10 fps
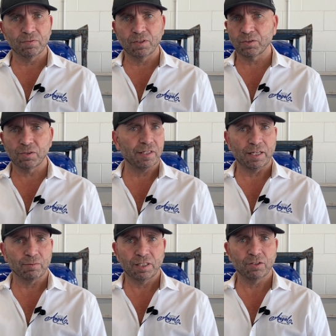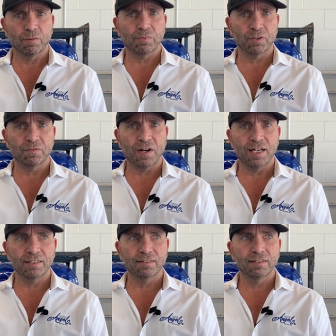filter and they really don't purify
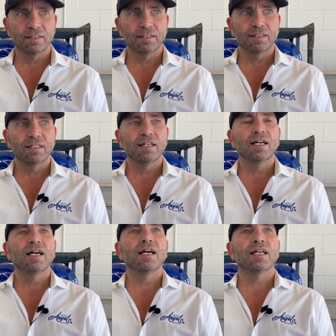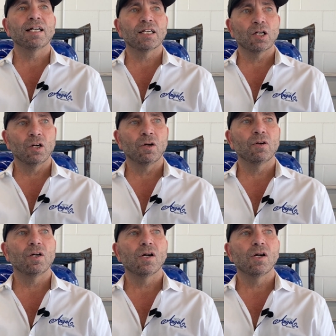it? And I go,